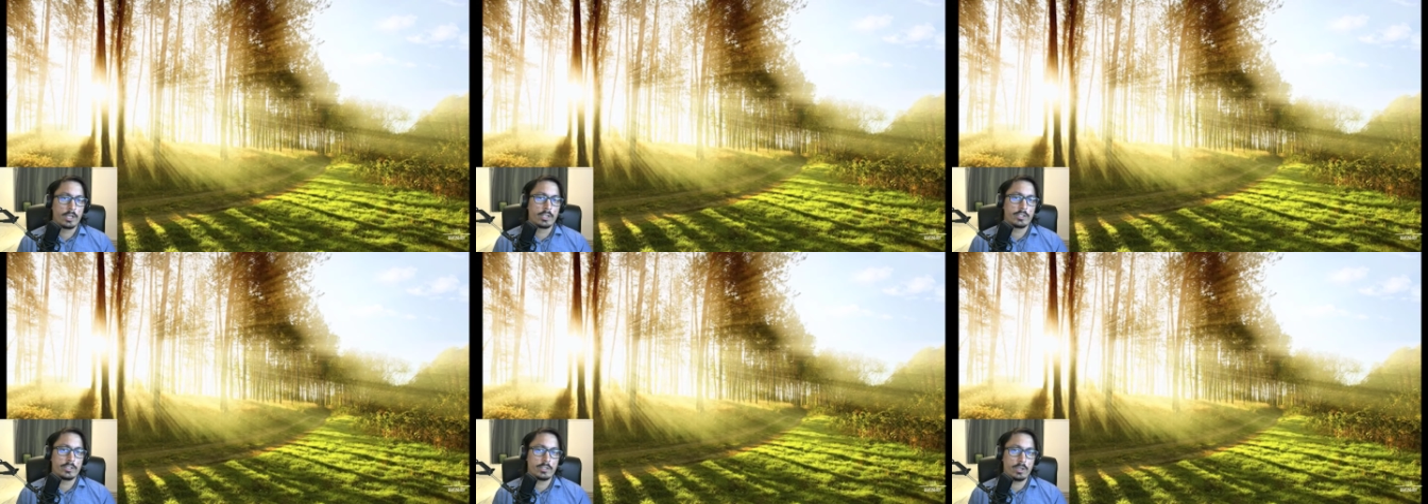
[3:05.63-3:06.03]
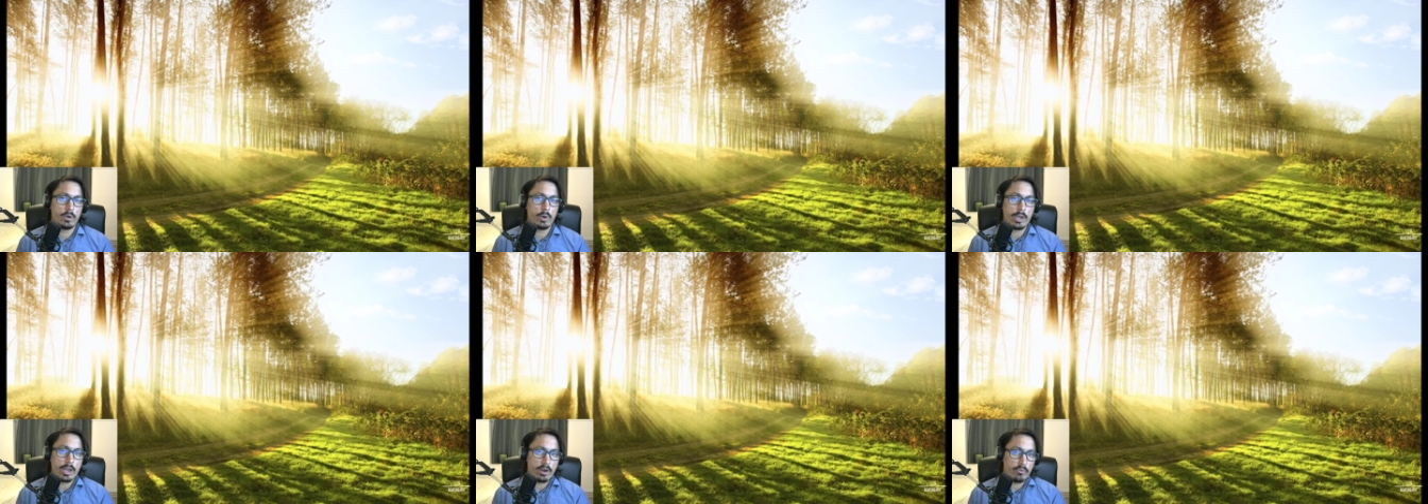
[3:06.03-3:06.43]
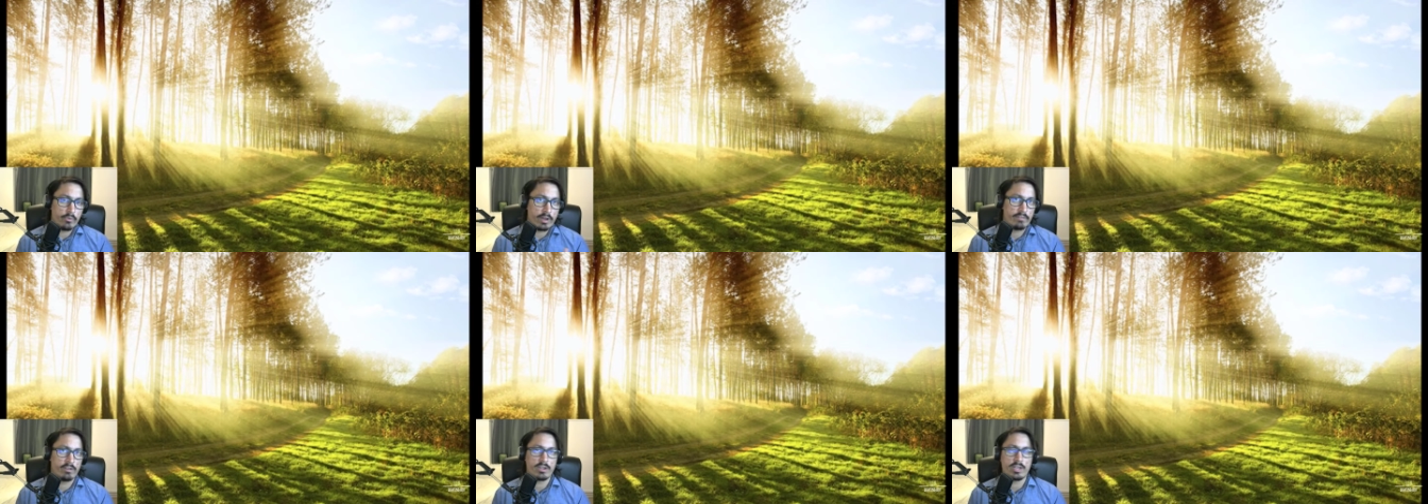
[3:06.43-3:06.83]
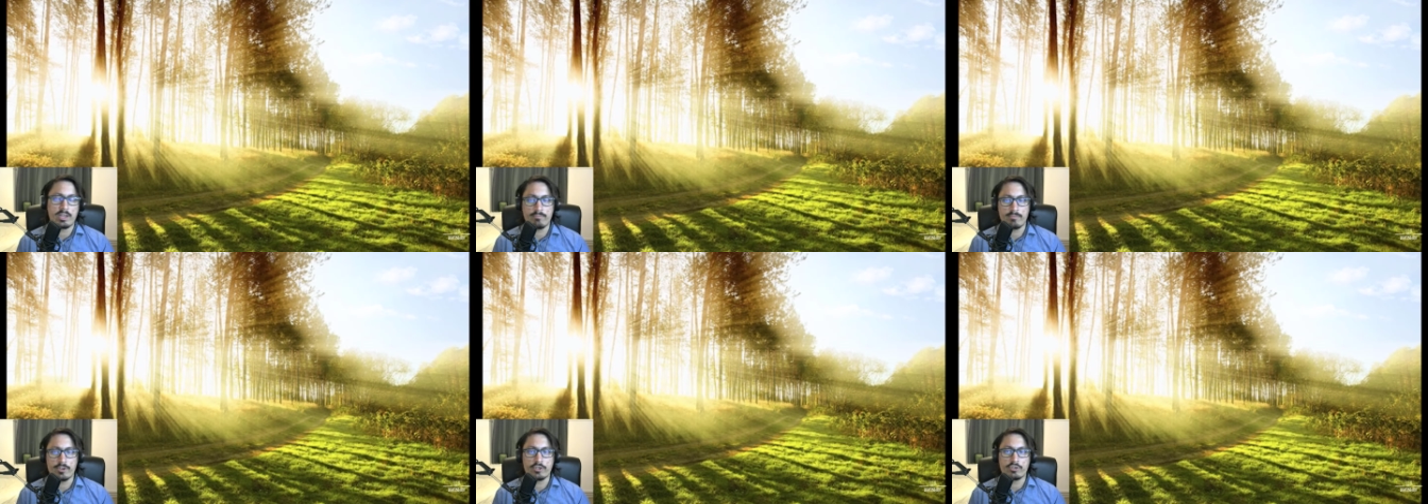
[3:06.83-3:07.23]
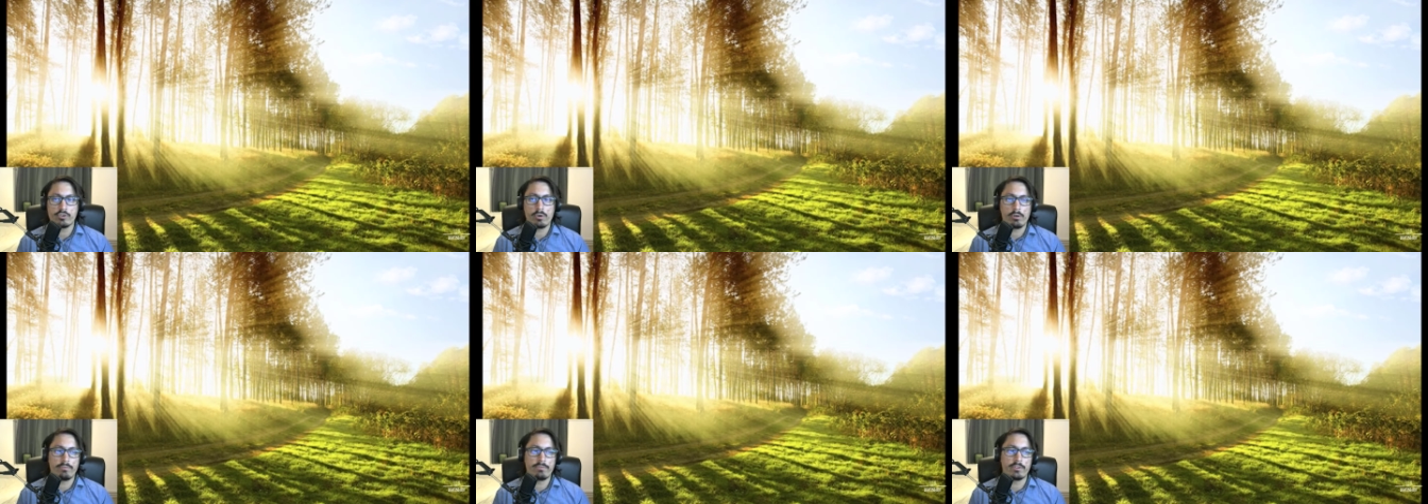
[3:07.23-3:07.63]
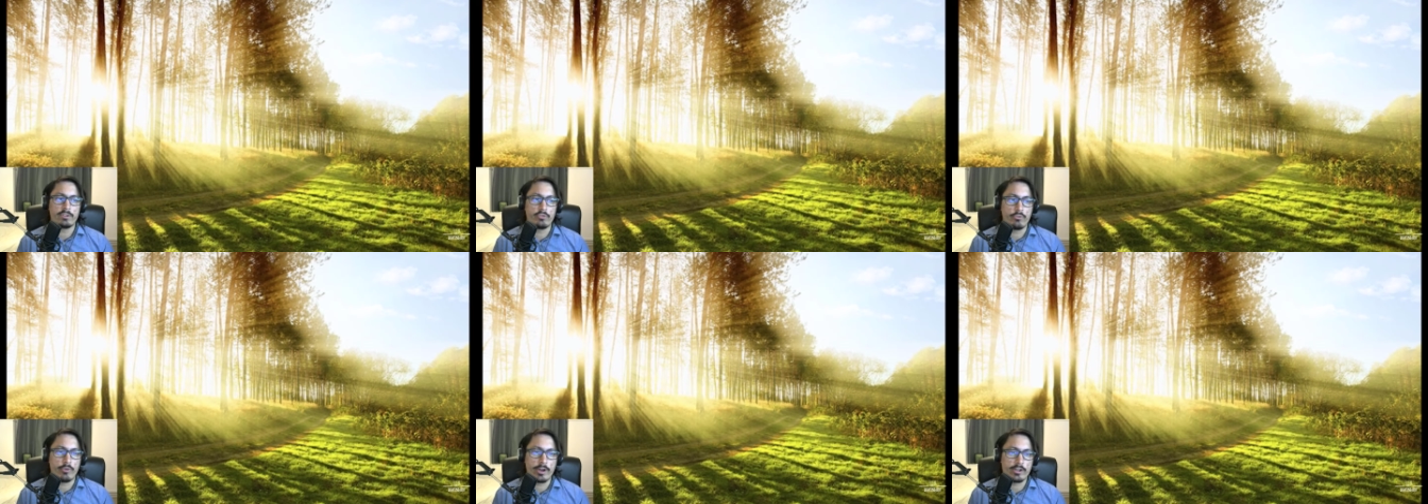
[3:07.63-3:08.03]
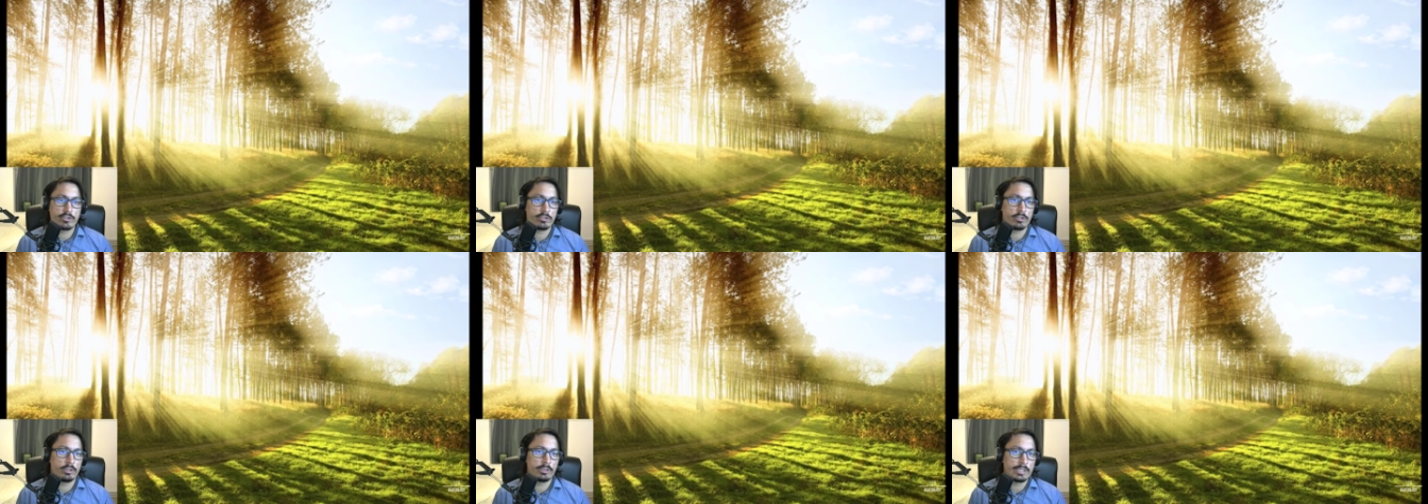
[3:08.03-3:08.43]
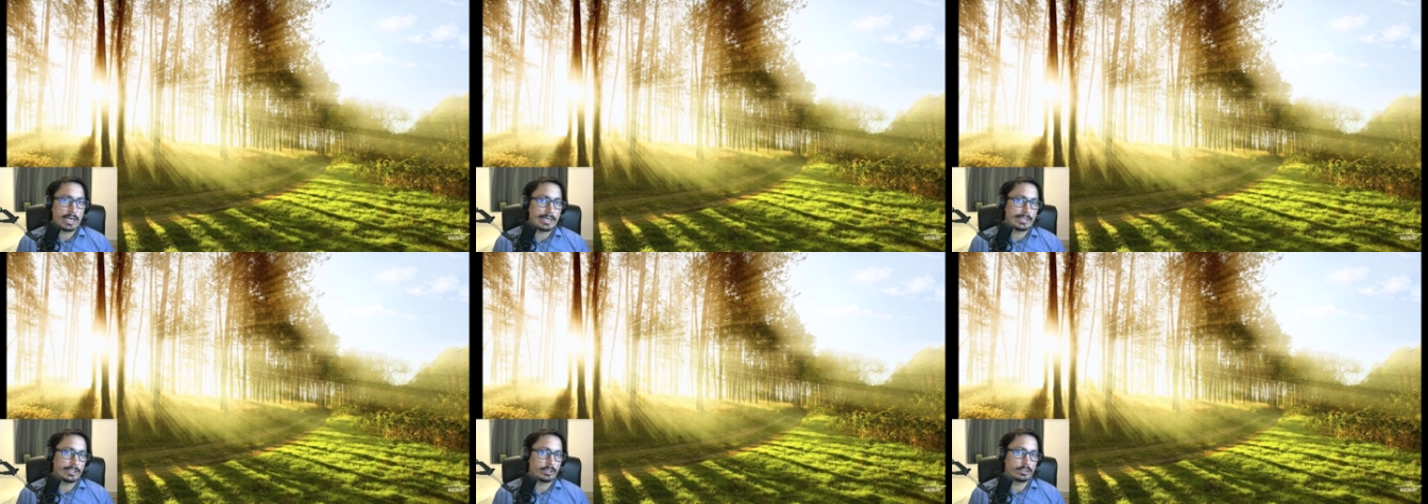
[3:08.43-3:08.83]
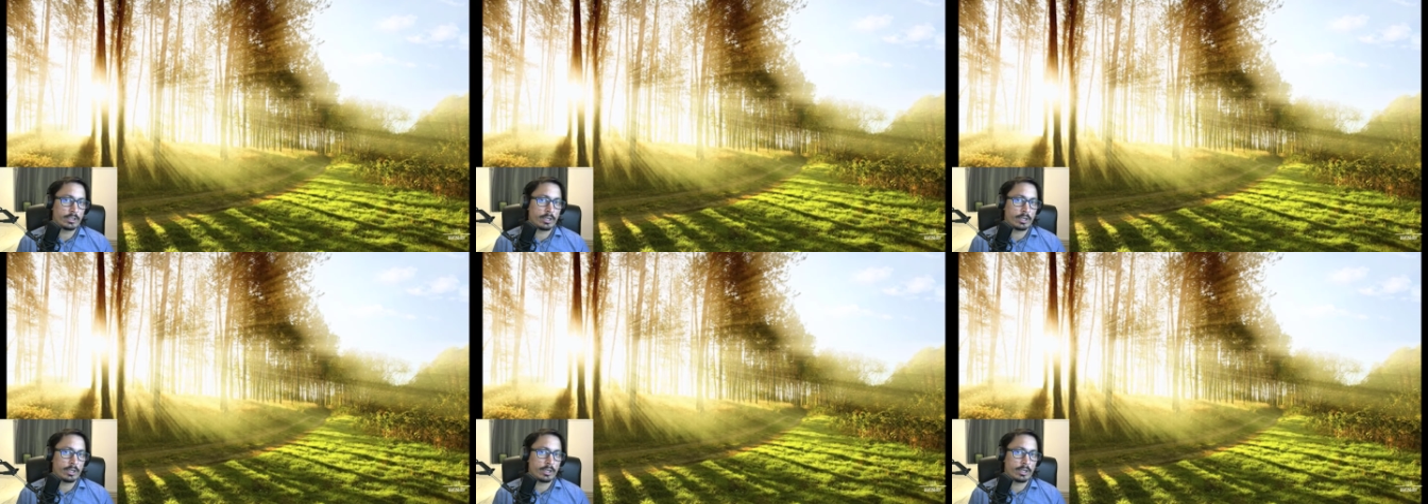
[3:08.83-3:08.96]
So here we have an image of a directional light,